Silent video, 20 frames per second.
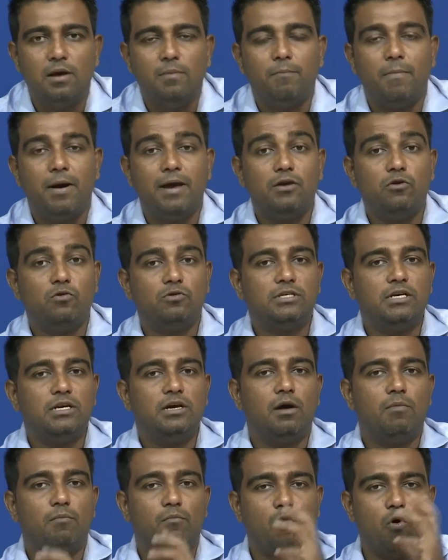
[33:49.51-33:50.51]
by using
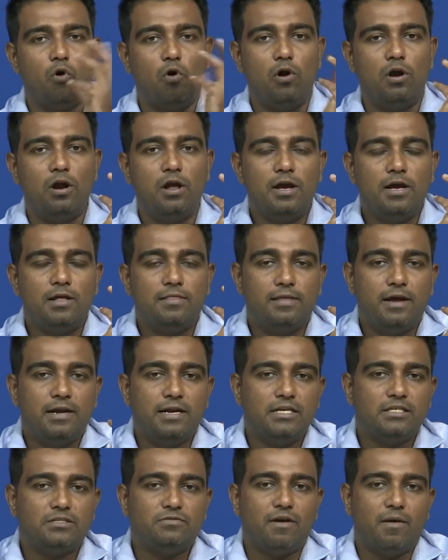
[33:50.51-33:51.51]
a mold that is